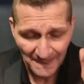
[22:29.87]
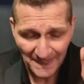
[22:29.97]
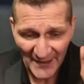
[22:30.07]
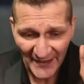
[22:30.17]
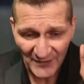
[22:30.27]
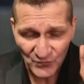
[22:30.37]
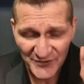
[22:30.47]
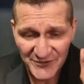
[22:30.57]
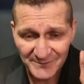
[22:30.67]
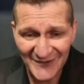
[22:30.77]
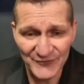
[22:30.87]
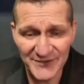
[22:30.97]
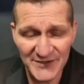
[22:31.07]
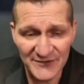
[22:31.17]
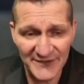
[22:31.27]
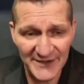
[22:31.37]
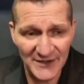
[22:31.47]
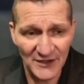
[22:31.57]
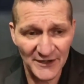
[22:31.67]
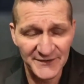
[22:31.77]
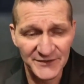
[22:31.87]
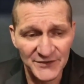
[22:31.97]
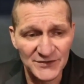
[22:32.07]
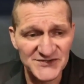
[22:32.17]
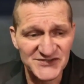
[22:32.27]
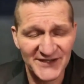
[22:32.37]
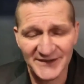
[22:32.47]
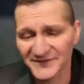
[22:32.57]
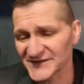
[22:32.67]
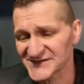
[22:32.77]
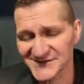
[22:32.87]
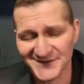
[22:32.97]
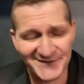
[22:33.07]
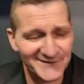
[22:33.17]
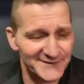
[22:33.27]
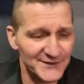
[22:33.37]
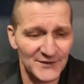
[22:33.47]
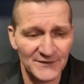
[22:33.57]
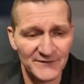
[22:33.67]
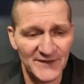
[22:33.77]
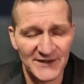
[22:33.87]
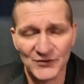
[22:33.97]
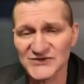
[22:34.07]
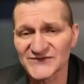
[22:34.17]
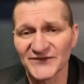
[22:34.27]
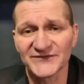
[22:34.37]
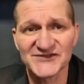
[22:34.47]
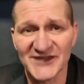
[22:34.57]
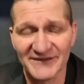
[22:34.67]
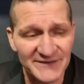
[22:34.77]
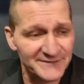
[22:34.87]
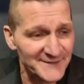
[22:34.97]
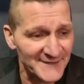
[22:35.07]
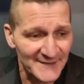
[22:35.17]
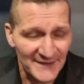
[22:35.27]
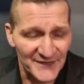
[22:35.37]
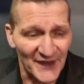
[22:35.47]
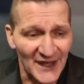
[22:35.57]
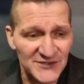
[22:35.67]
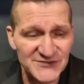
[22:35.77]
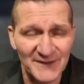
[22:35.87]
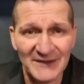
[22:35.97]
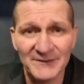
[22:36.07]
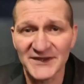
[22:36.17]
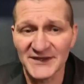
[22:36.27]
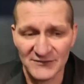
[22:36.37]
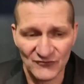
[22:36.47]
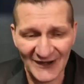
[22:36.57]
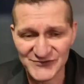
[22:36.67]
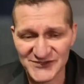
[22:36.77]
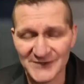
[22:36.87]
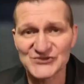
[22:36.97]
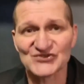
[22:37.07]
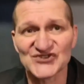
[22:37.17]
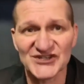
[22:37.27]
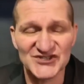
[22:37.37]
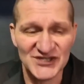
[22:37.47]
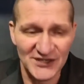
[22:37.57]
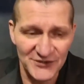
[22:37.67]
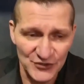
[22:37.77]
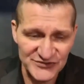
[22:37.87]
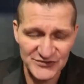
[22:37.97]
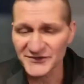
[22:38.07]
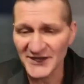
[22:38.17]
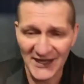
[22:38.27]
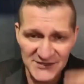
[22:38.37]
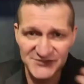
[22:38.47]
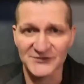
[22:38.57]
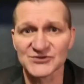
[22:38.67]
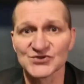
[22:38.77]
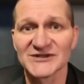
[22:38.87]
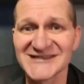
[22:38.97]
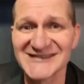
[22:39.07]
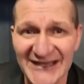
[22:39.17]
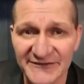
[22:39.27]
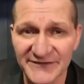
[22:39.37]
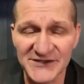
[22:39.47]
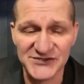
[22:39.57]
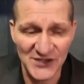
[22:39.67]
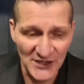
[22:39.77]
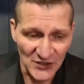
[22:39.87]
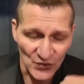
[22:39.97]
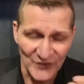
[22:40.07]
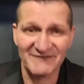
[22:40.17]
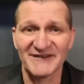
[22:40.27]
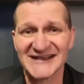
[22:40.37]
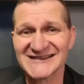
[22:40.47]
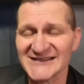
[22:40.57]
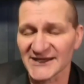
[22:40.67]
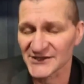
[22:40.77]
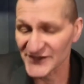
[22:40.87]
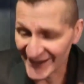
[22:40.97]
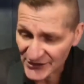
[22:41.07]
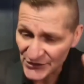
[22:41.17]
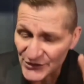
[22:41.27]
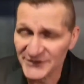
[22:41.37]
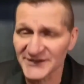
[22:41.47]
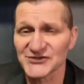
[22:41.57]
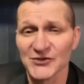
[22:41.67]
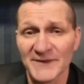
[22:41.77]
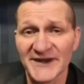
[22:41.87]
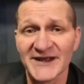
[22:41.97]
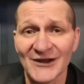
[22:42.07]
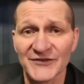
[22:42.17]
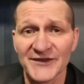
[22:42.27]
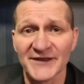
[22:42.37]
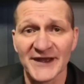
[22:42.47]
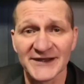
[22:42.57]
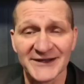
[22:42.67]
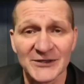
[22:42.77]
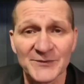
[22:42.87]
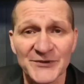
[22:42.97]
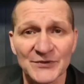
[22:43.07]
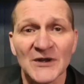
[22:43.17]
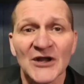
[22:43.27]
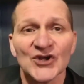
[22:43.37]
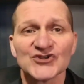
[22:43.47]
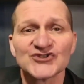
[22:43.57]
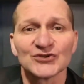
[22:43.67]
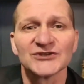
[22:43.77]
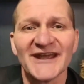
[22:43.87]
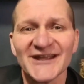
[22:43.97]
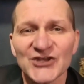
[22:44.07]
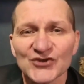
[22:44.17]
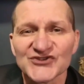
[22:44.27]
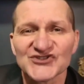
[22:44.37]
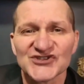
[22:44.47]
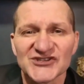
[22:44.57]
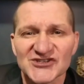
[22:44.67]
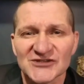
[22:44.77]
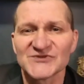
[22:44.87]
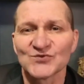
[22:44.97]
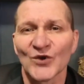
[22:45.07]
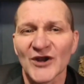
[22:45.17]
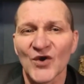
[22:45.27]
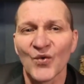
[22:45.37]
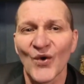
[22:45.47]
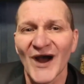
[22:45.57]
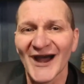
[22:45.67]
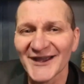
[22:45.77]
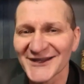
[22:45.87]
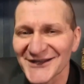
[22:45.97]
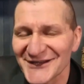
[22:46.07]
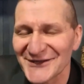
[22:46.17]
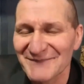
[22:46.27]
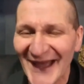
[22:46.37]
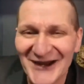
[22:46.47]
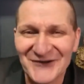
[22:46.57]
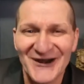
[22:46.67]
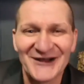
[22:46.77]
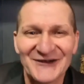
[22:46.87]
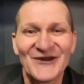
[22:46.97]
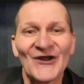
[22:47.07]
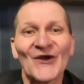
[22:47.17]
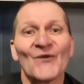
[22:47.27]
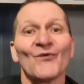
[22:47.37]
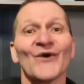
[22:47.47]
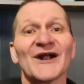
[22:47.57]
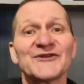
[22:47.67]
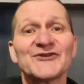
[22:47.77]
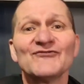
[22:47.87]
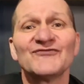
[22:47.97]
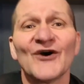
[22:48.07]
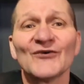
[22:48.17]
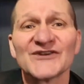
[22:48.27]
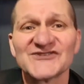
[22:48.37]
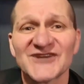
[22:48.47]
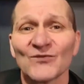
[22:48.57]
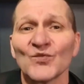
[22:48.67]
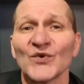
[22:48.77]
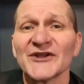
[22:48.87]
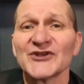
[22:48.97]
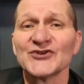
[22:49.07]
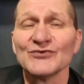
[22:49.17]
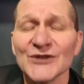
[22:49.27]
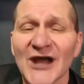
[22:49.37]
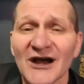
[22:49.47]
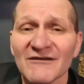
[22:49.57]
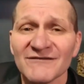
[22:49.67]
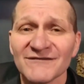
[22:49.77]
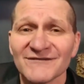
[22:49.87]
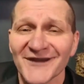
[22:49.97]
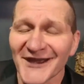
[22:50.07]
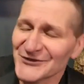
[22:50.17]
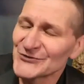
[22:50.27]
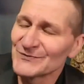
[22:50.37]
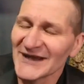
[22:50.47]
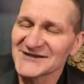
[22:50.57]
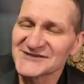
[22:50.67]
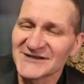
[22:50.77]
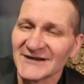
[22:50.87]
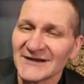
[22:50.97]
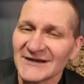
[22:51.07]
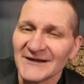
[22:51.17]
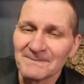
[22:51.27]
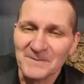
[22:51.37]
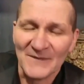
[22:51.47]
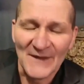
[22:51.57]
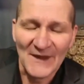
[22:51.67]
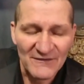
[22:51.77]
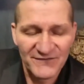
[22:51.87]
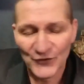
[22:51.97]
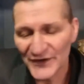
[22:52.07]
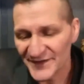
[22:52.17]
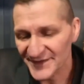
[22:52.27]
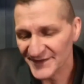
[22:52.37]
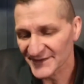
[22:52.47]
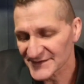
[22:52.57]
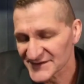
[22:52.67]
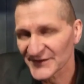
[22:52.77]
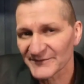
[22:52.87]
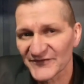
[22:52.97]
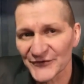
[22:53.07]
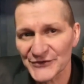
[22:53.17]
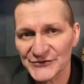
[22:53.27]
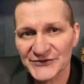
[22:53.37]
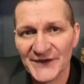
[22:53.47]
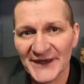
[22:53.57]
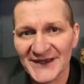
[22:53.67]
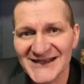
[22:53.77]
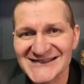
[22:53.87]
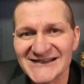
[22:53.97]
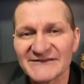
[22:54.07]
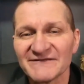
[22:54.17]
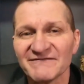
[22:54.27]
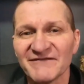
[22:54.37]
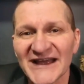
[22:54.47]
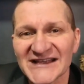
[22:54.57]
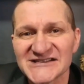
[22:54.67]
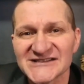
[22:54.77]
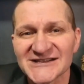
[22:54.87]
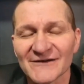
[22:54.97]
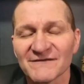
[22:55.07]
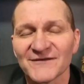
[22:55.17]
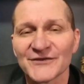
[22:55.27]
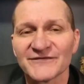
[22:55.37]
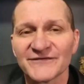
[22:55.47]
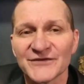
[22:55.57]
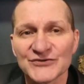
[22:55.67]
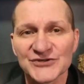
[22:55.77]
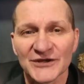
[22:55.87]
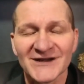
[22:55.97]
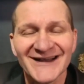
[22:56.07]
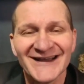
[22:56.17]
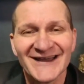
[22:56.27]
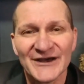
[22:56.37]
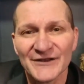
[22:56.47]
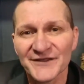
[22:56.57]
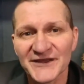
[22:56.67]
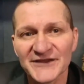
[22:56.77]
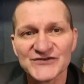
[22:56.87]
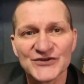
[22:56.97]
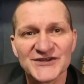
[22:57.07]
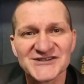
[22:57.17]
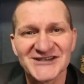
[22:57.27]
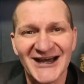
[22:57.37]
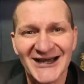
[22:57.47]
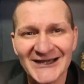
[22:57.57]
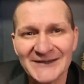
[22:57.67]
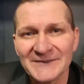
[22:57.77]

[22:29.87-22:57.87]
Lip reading: And when you pay with a credit card, you can say if it's, it costs $57, maybe it rounds it up to 60 and those $3 go into a savings or investing. Take a look. There's so many out there that can help you. So let your systems work quietly in the background while you focus on what you love and do best. Fourth tip for you today is invest for the future. Health gives you the time.